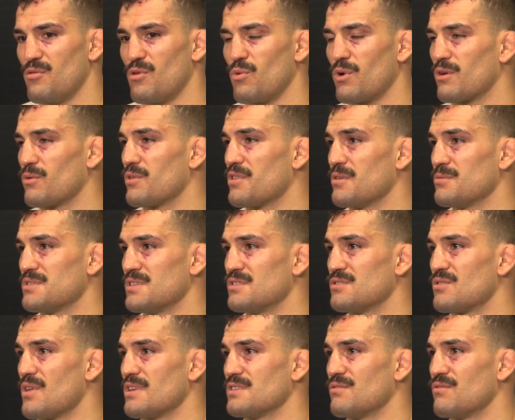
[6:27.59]
been working with him since
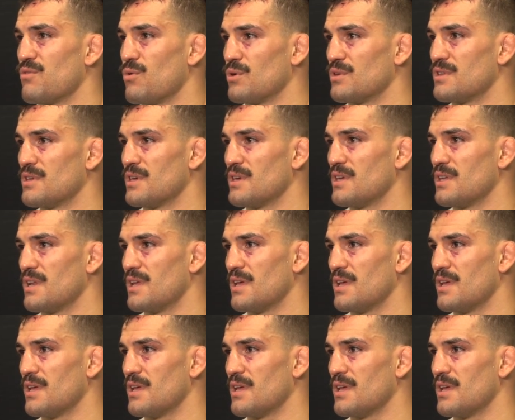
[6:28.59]
2014,